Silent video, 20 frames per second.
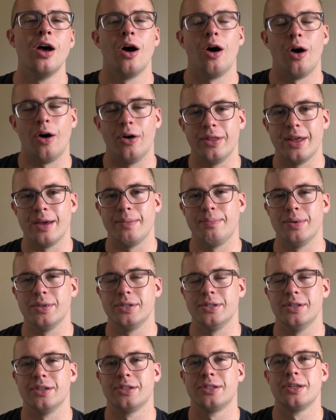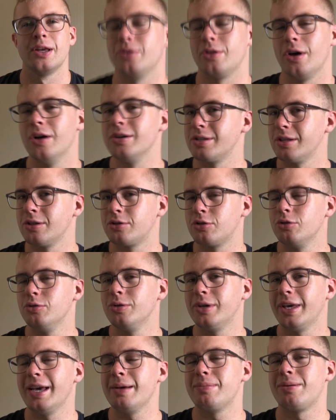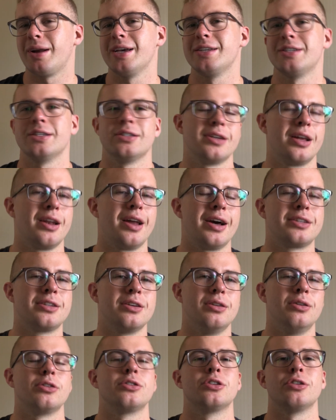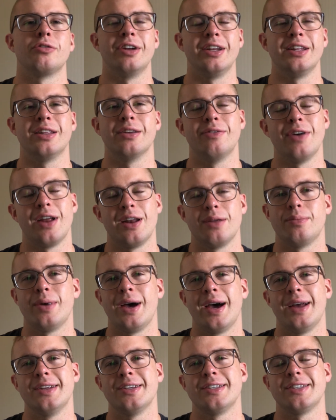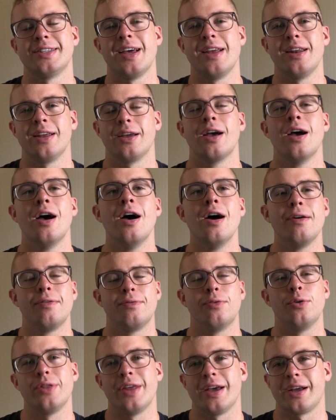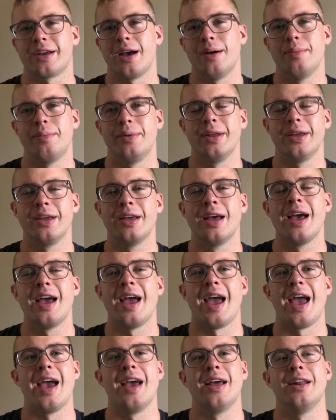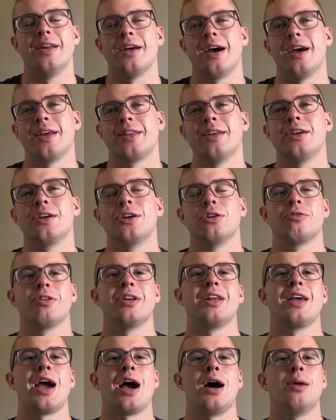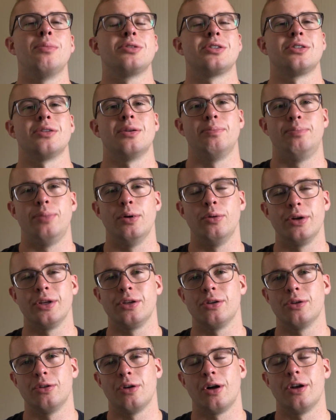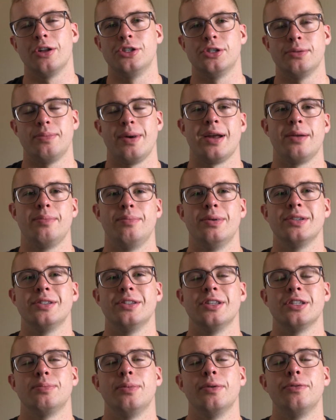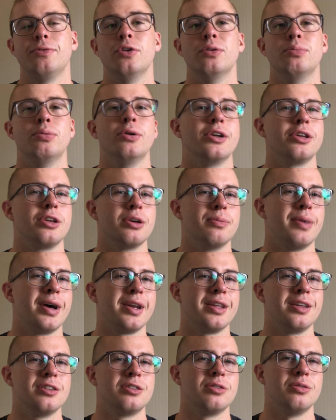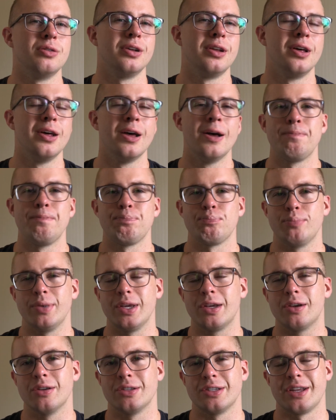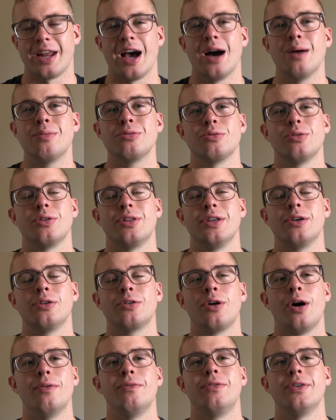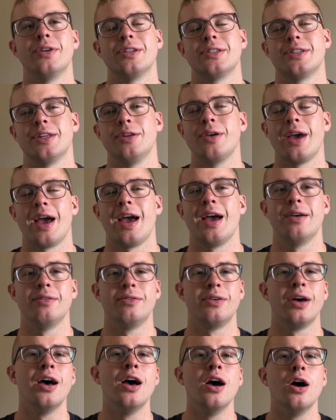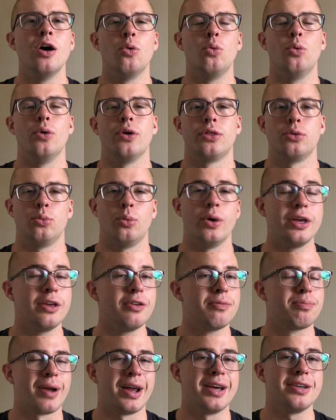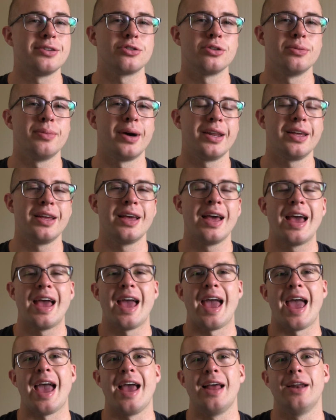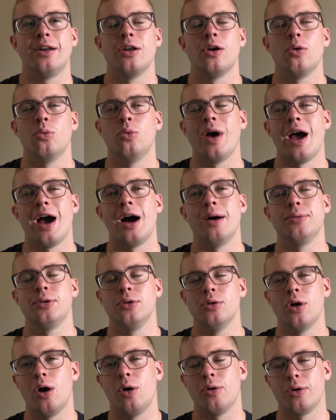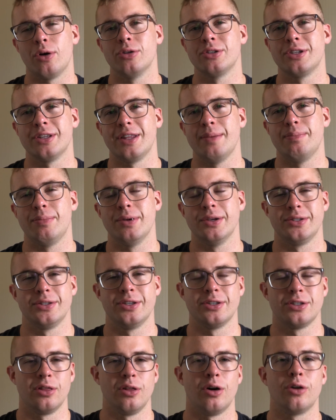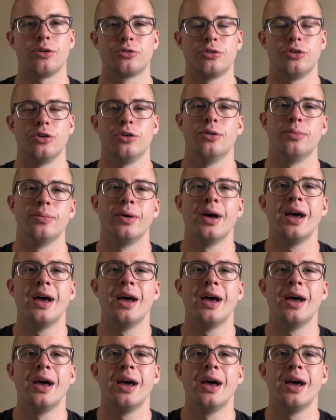on that business. Those are the two key places I like to look to really develop my understanding for that company, and I think it really helps building your knowledge about a business before putting your money into it, because it helps with the confidence that you have with where you've placed your money and will help you hold on to that business long term.